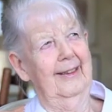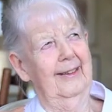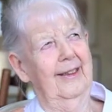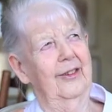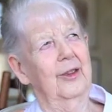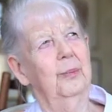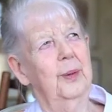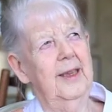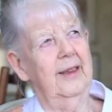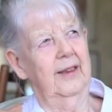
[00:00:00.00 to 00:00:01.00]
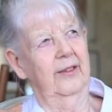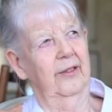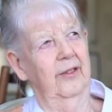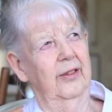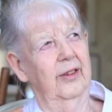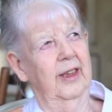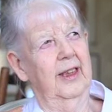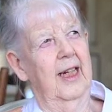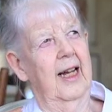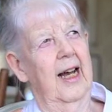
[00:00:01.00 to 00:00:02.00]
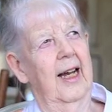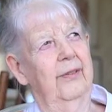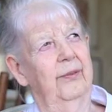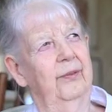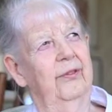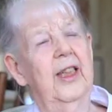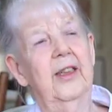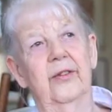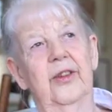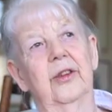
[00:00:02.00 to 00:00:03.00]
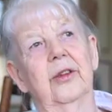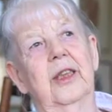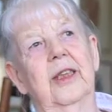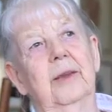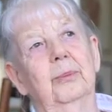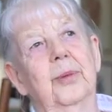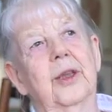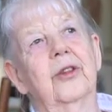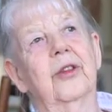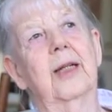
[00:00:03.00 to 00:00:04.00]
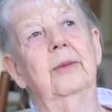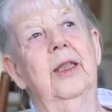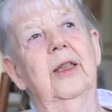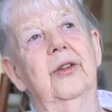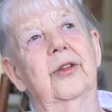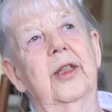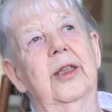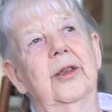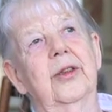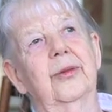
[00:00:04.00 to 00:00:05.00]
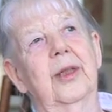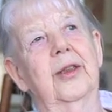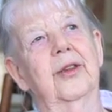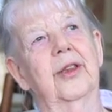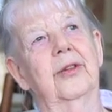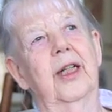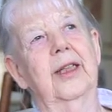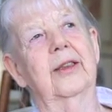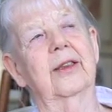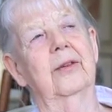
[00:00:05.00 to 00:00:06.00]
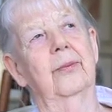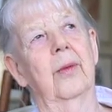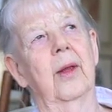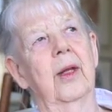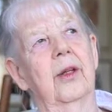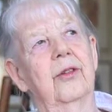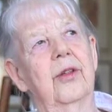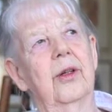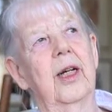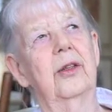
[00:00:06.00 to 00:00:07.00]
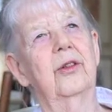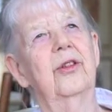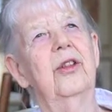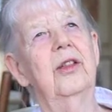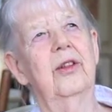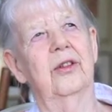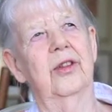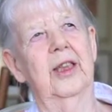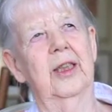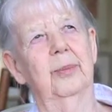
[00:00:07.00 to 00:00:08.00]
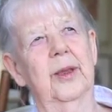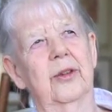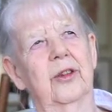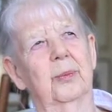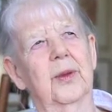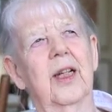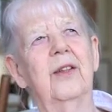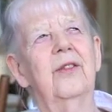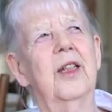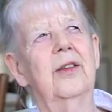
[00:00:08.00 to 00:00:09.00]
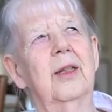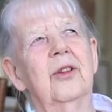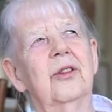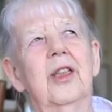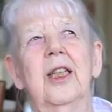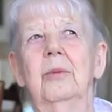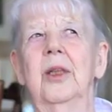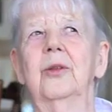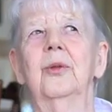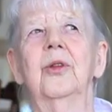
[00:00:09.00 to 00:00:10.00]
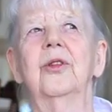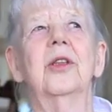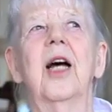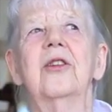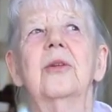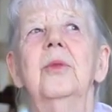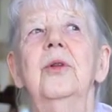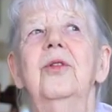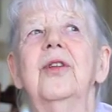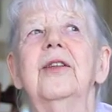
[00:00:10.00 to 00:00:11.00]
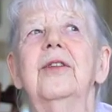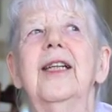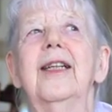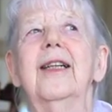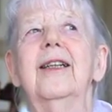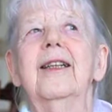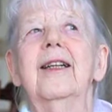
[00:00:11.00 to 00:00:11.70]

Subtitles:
it's completely different, I think, visually, because I'm an illustrator as well as a writer. So I could see this thing in pictures, but I found I was seeing it much more as a movie, really,